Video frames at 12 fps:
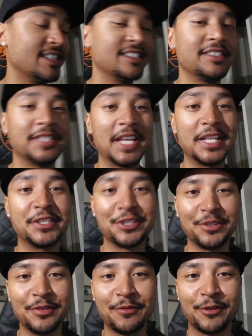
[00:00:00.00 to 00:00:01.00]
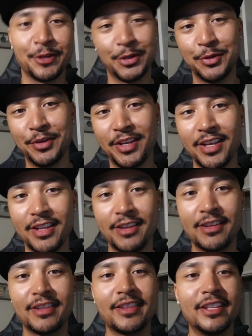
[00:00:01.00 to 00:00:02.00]
Stay tuned for the
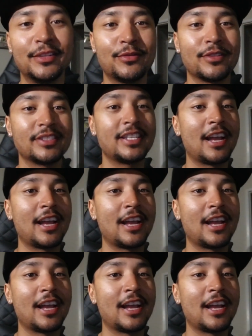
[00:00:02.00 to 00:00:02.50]
Hoonigan This vs.